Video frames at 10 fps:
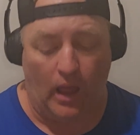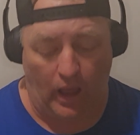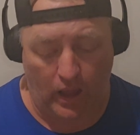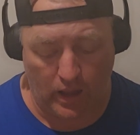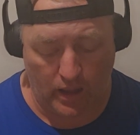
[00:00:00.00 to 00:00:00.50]

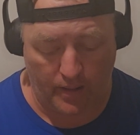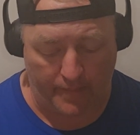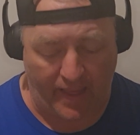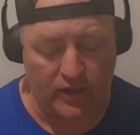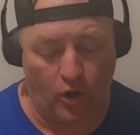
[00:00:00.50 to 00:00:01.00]

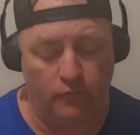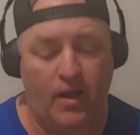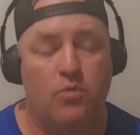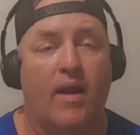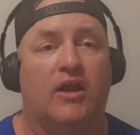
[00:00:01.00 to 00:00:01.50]
I'm not going
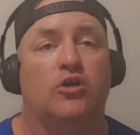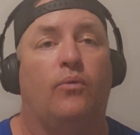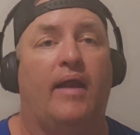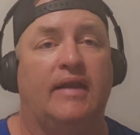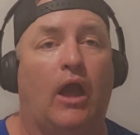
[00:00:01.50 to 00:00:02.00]
my record
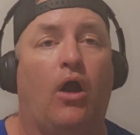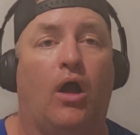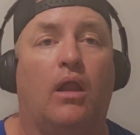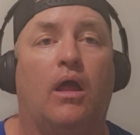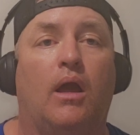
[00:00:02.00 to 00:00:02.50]
right now.
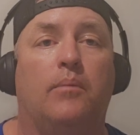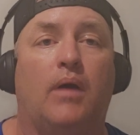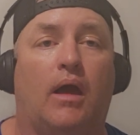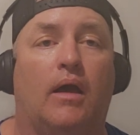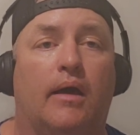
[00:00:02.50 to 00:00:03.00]
All I
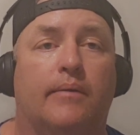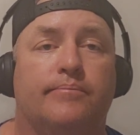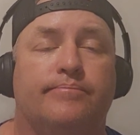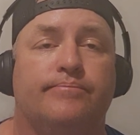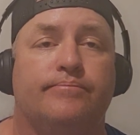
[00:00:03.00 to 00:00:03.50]

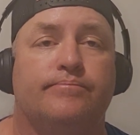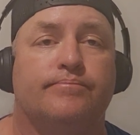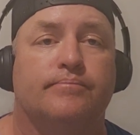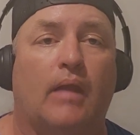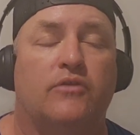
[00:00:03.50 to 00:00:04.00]
am,
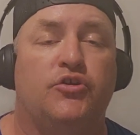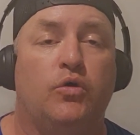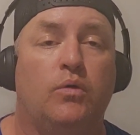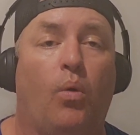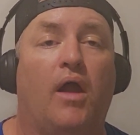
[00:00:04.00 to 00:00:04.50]

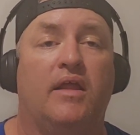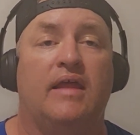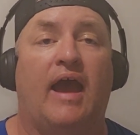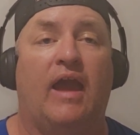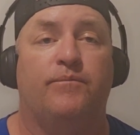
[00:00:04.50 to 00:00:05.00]
2-1 in the
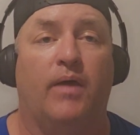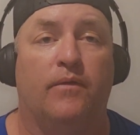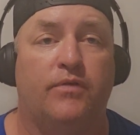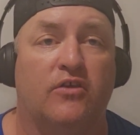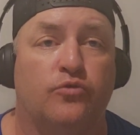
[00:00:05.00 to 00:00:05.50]

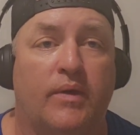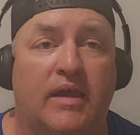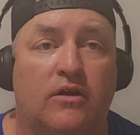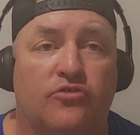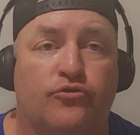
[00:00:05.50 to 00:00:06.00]
IFL for this
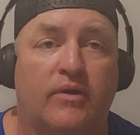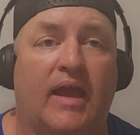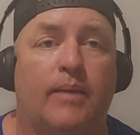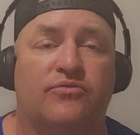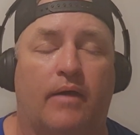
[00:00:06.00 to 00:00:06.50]
weekend. There's 3
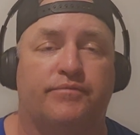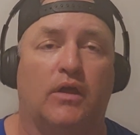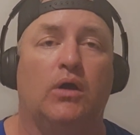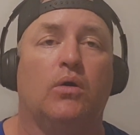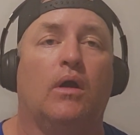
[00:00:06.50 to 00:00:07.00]
games left
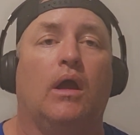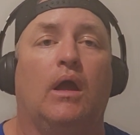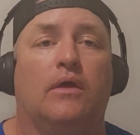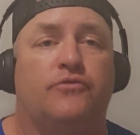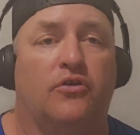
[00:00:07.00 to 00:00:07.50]
though,
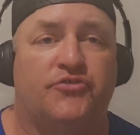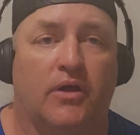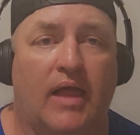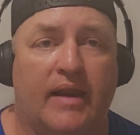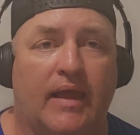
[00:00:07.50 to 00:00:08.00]
so there's still a
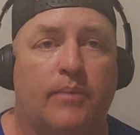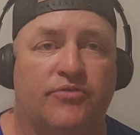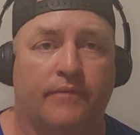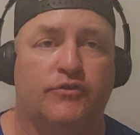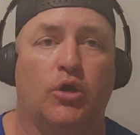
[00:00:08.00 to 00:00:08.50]
lot of games
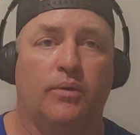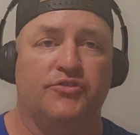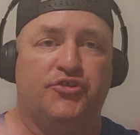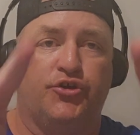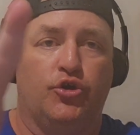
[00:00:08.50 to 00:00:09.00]
left.
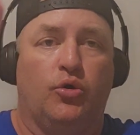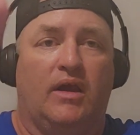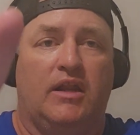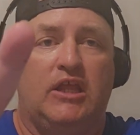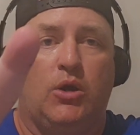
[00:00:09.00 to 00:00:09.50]
2-2
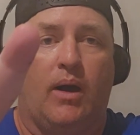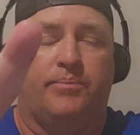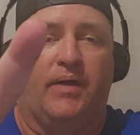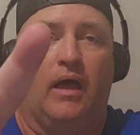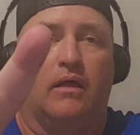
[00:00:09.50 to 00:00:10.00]
in the
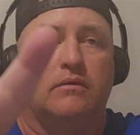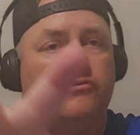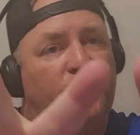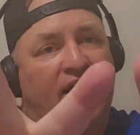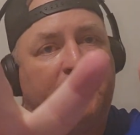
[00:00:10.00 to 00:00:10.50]
UFL.
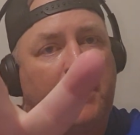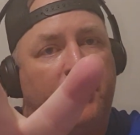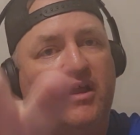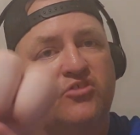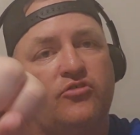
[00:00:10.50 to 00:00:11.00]
Checking out my
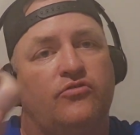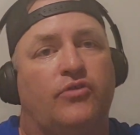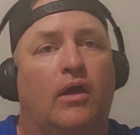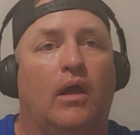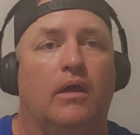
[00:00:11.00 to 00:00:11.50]

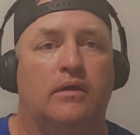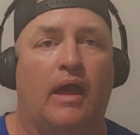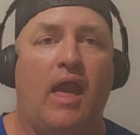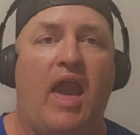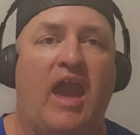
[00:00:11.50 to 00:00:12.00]
predictions.
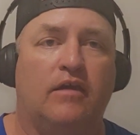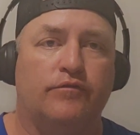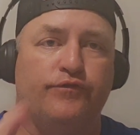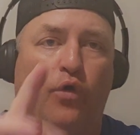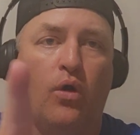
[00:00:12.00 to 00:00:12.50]
Okay,
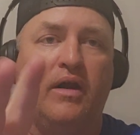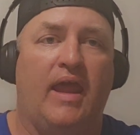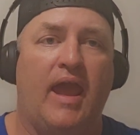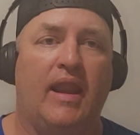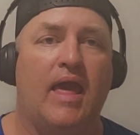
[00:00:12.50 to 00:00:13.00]
8-4 in the
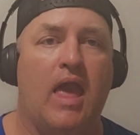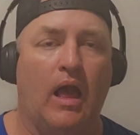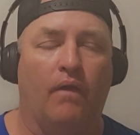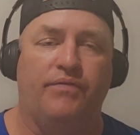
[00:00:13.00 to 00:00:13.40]
NAL.